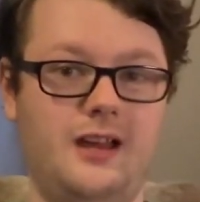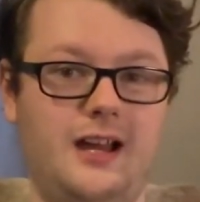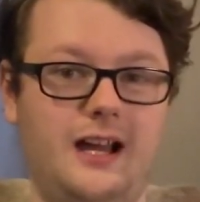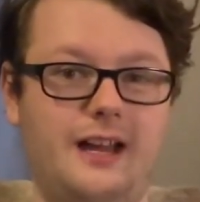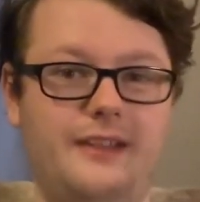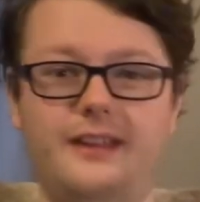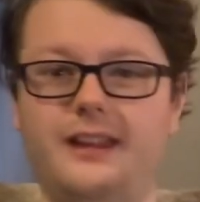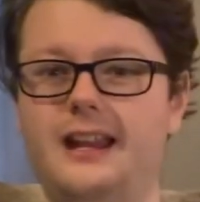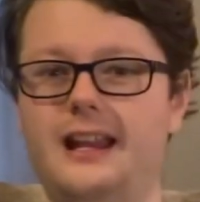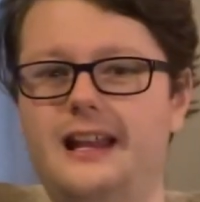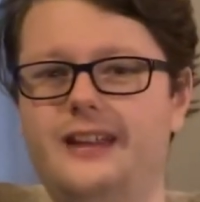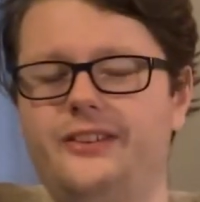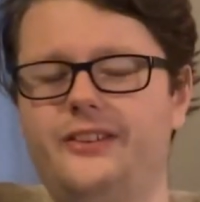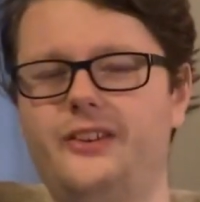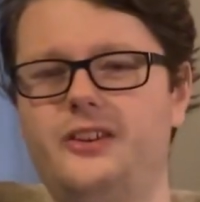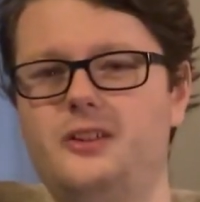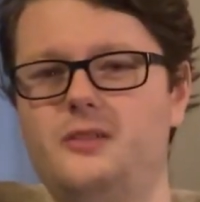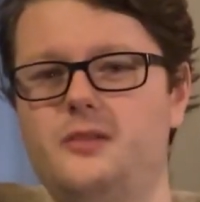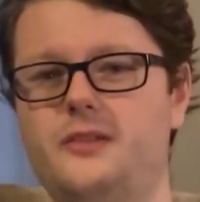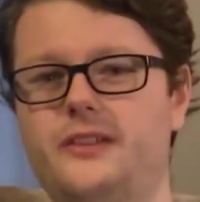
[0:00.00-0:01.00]
I think it has to
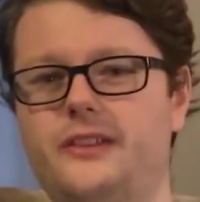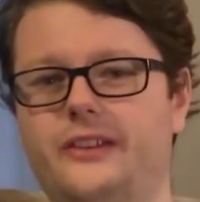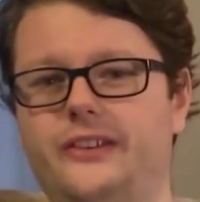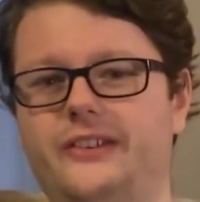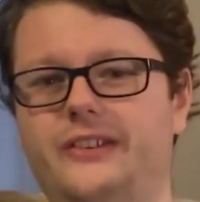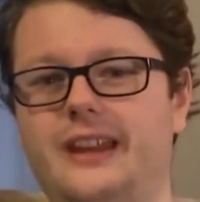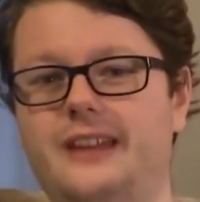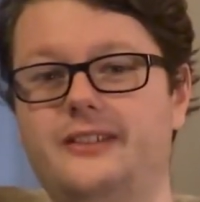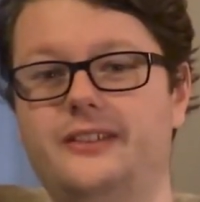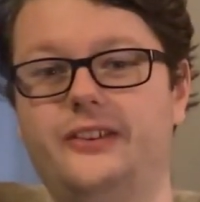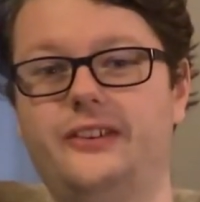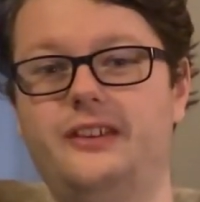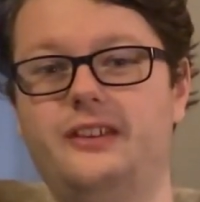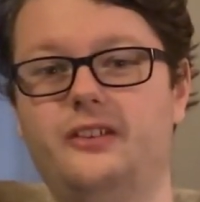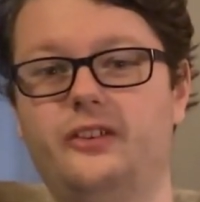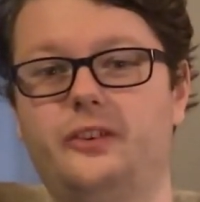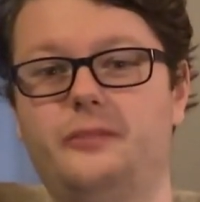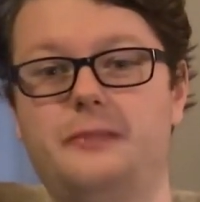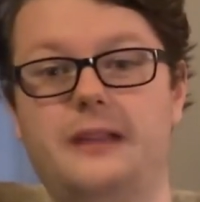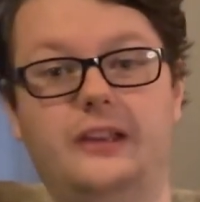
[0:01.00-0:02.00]
do with the stainless
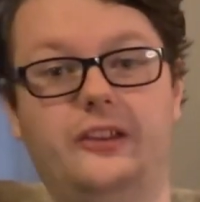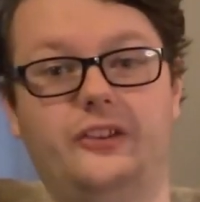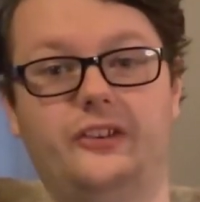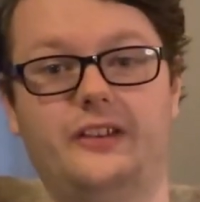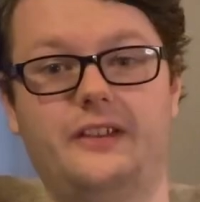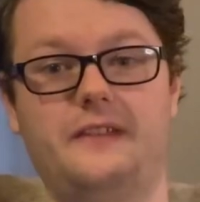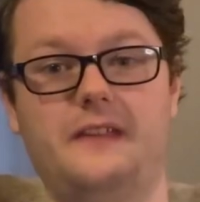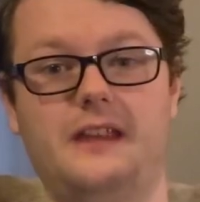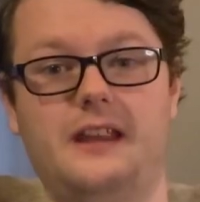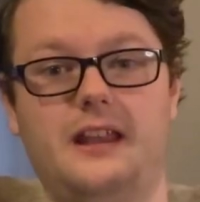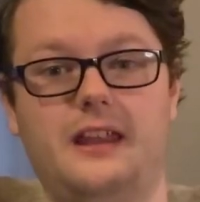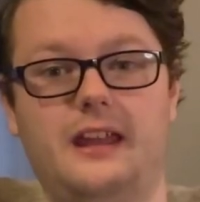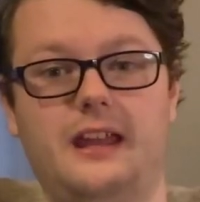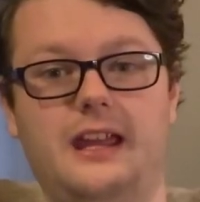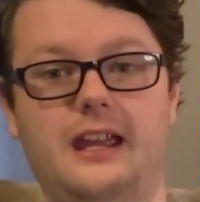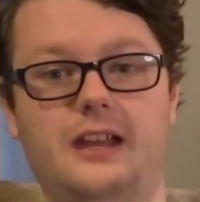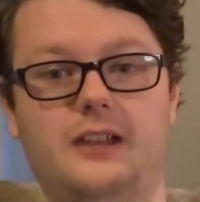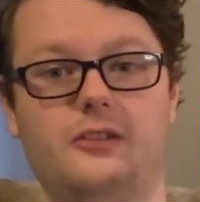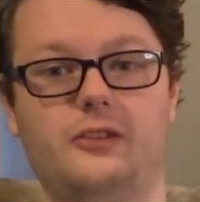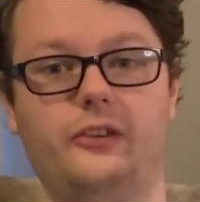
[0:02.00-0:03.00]
steel spacers at the end of the
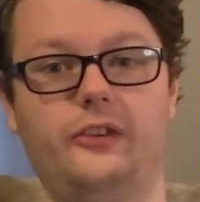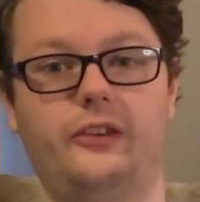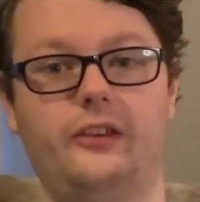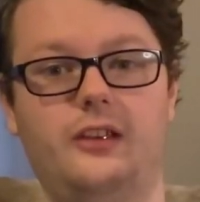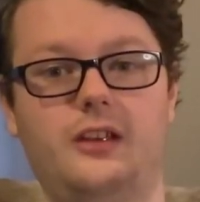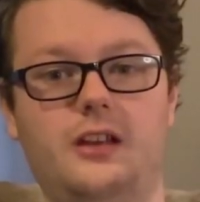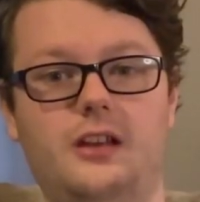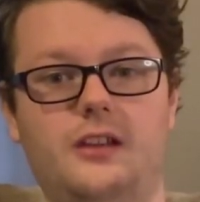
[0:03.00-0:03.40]
handles.